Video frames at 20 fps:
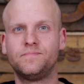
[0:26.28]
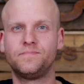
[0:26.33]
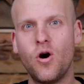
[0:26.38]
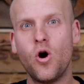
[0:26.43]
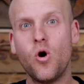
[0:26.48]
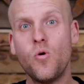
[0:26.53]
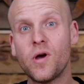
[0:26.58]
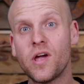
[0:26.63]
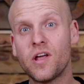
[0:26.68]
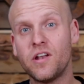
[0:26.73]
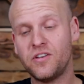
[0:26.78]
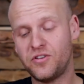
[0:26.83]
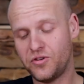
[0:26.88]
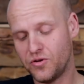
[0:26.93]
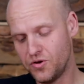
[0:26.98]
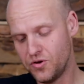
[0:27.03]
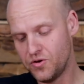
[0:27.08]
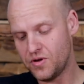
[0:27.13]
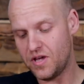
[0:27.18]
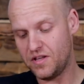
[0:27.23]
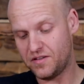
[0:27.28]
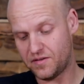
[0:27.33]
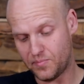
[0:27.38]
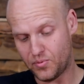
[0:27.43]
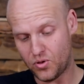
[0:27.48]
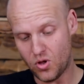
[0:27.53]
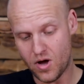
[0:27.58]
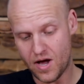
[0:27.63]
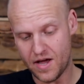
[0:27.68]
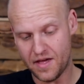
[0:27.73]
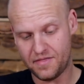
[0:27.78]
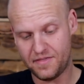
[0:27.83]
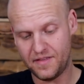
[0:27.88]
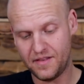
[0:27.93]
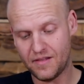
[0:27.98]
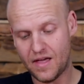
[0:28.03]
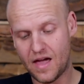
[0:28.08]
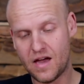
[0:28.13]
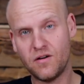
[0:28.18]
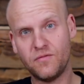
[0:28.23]
All we're going to do is apply a
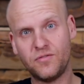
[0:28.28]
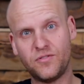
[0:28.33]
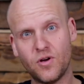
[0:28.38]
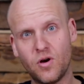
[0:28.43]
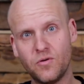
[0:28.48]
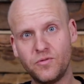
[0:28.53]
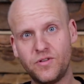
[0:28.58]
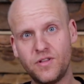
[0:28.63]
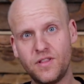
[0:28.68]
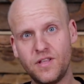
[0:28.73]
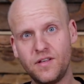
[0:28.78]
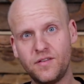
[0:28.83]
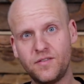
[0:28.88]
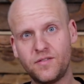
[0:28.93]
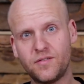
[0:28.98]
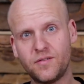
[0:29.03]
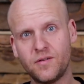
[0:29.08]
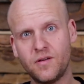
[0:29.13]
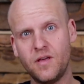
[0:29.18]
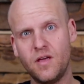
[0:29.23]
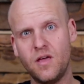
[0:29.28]
thin layer of salt to this.